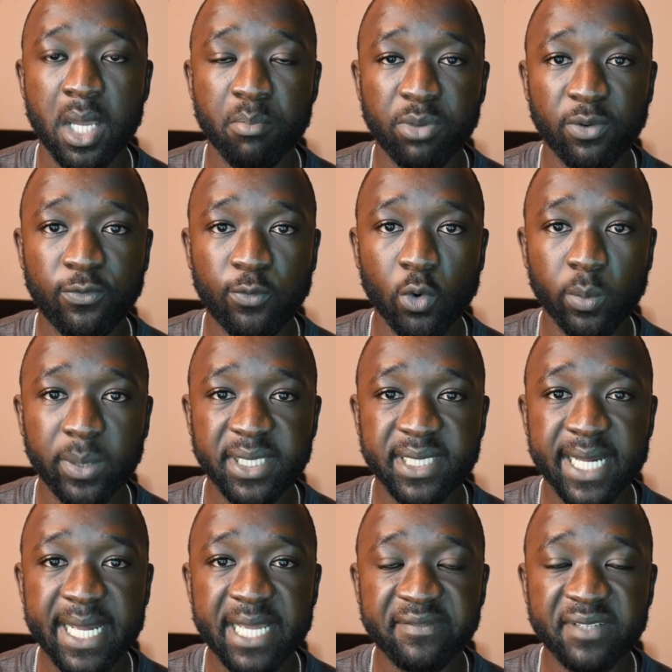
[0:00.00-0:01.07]
Before we
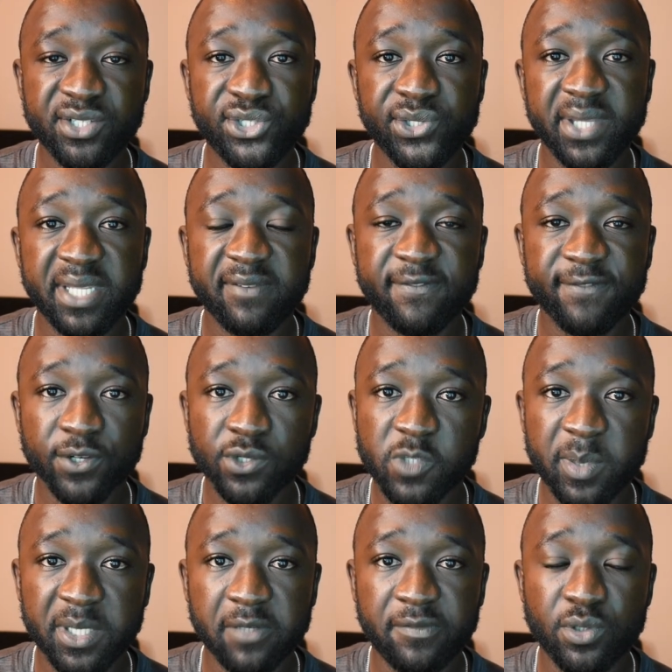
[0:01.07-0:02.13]
dive into the
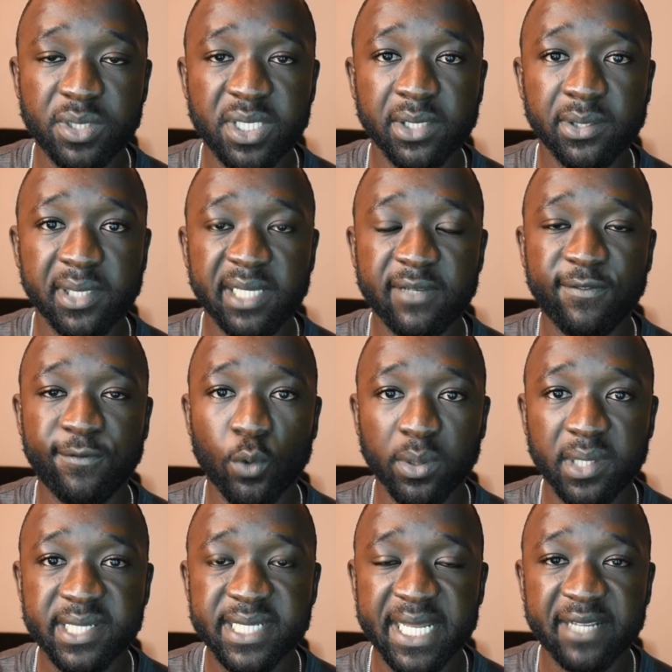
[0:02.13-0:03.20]
first bit of utility for
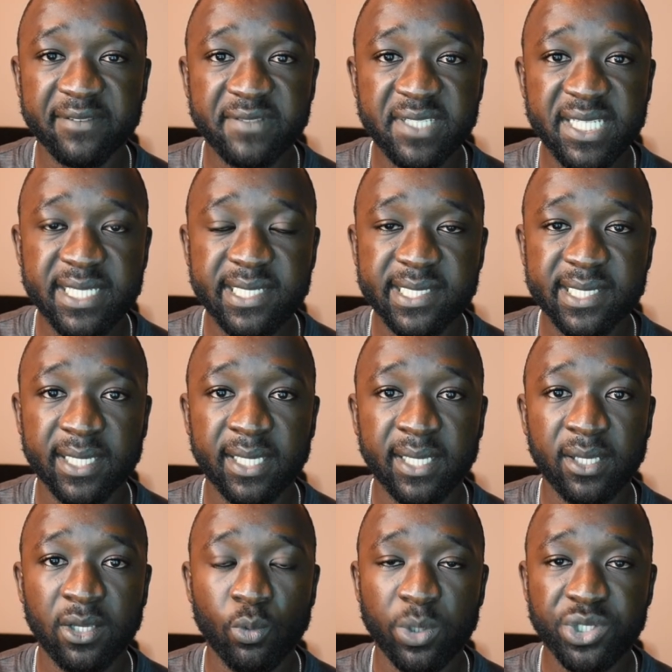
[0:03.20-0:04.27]
these N F Ts,
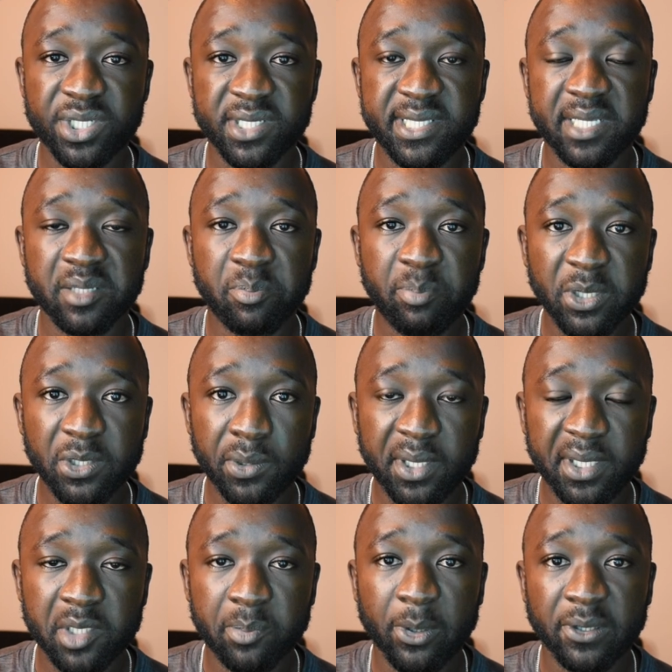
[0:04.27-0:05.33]
which is the
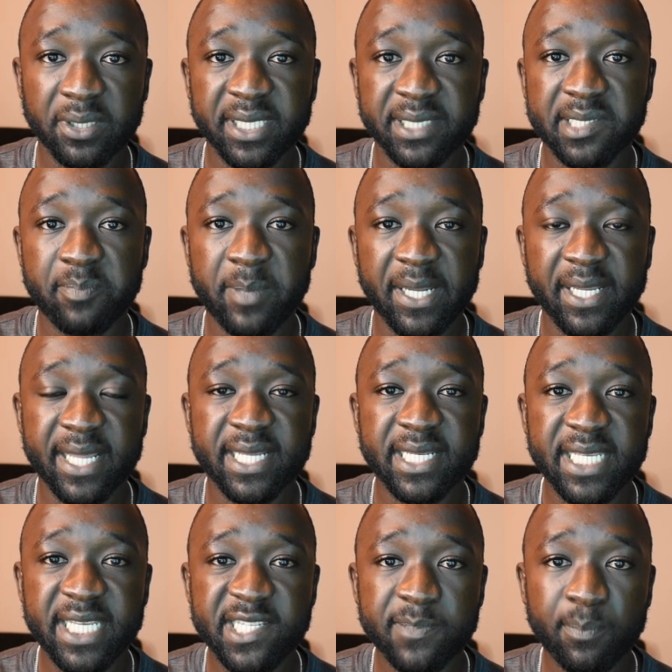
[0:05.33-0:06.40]
ability to participate in
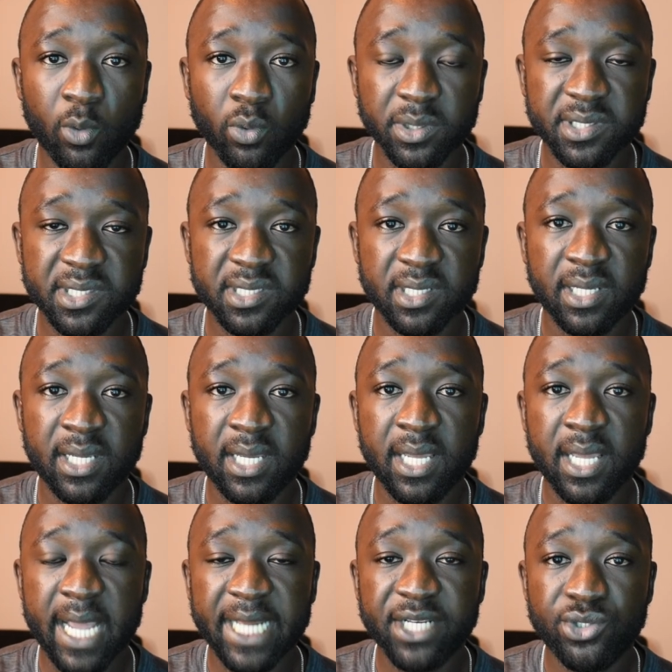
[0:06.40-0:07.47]
esports,
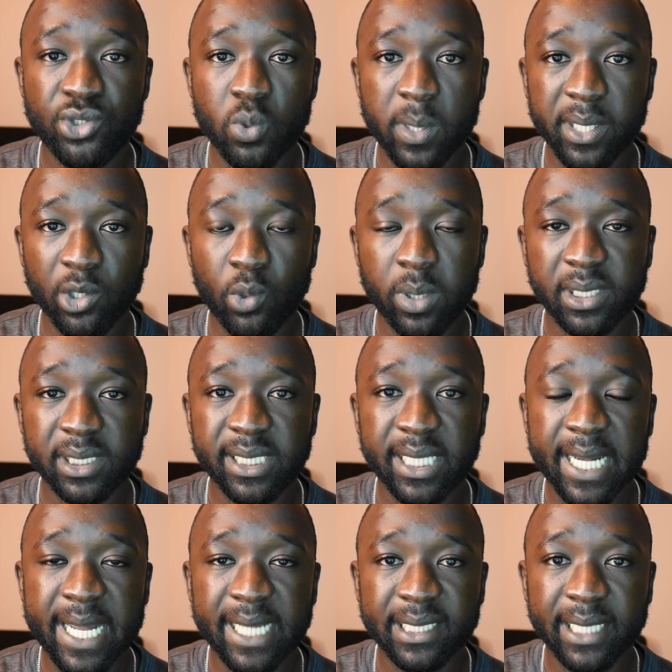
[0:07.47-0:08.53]
I do want to quickly
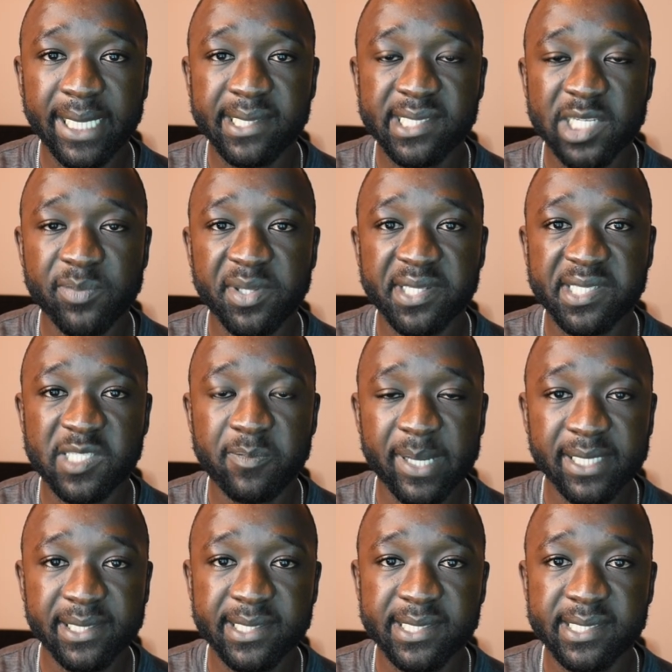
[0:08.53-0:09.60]
highlight some of the
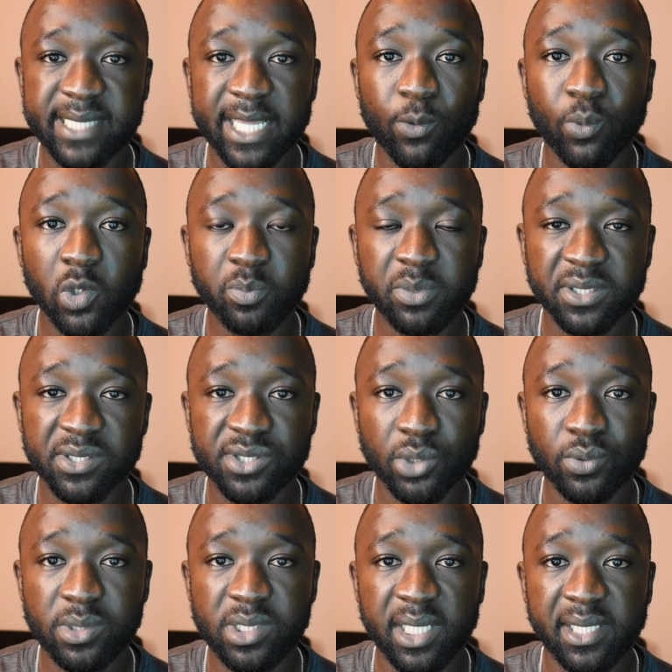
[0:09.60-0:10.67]
specs that will be
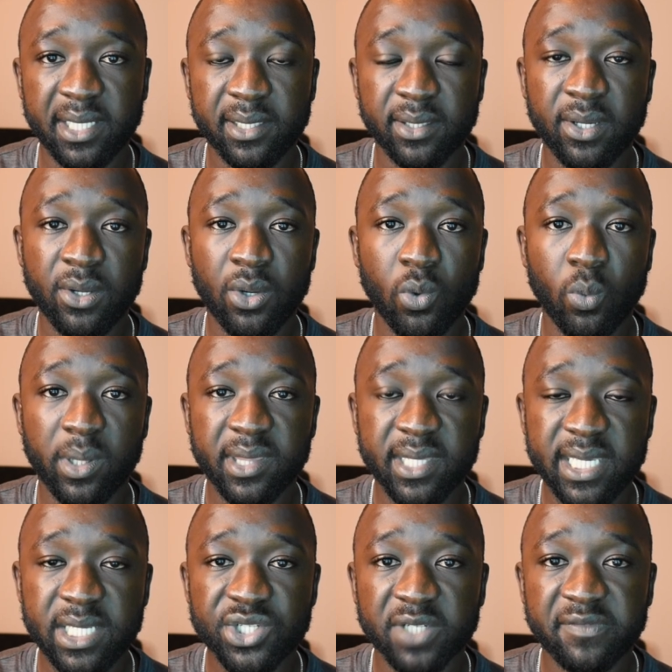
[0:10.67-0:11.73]
associated with
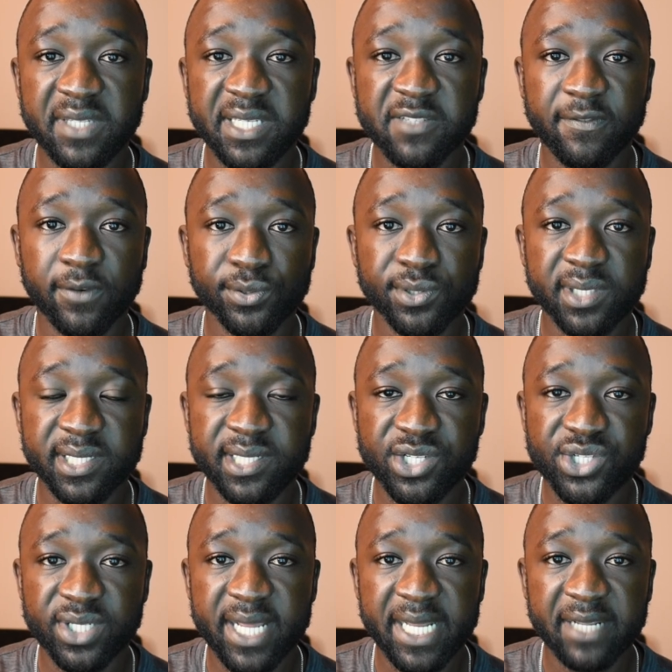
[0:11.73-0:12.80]
each of these first
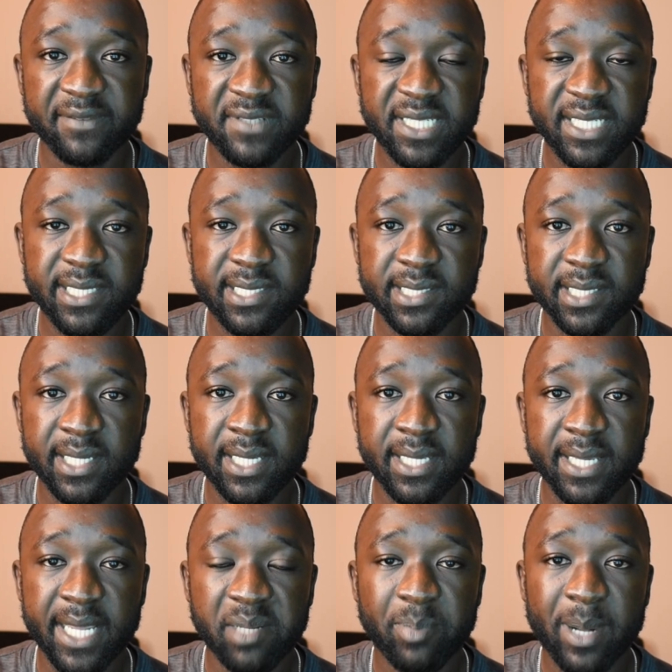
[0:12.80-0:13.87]
edition N F Ts,
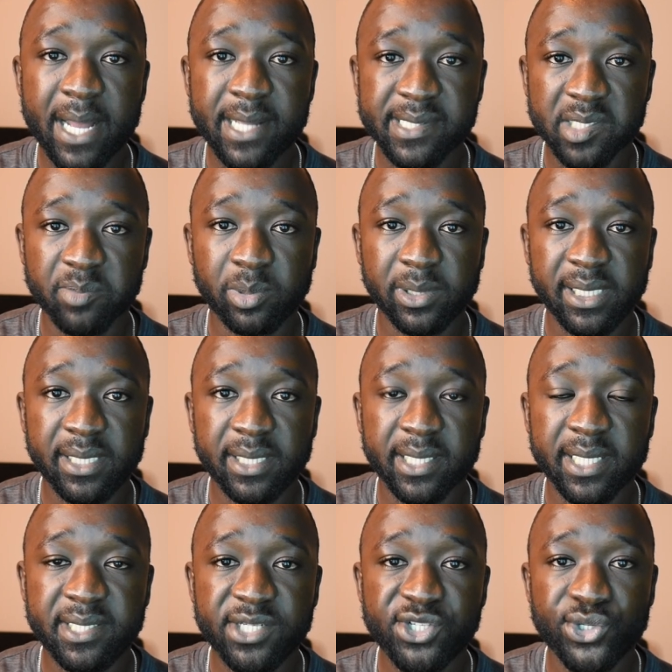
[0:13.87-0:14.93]
and possibly
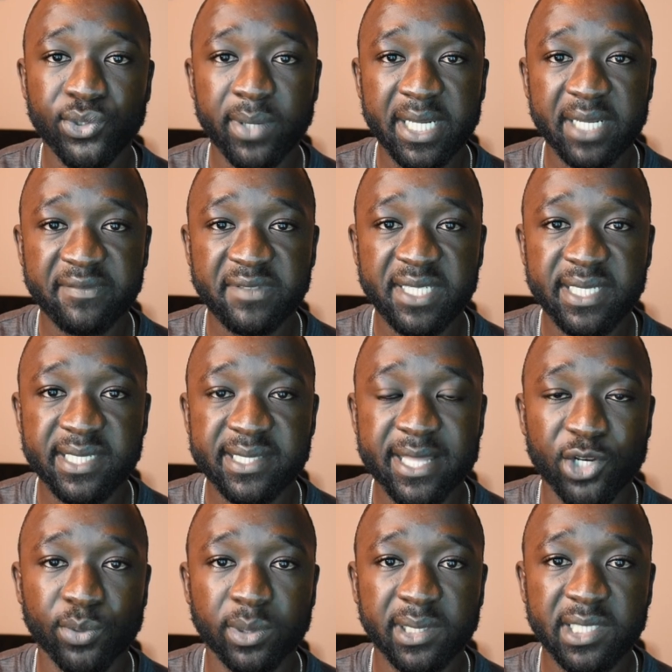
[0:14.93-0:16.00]
additional N F Ts
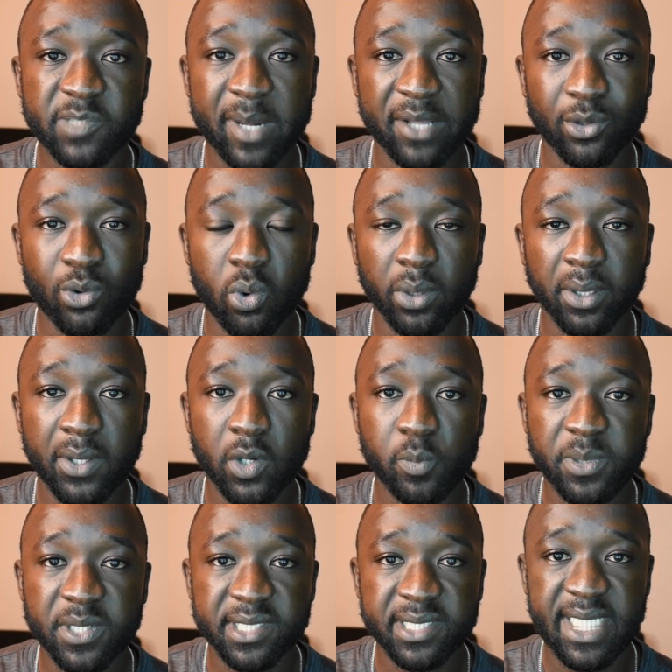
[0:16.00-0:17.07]
that are released by the Cornucopias